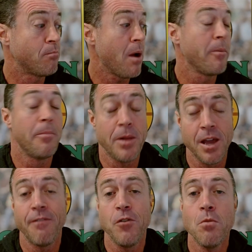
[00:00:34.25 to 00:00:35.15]

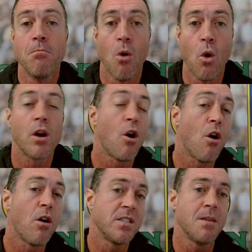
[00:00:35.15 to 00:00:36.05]
probably a few more
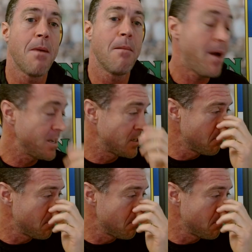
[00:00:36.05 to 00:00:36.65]
cards than my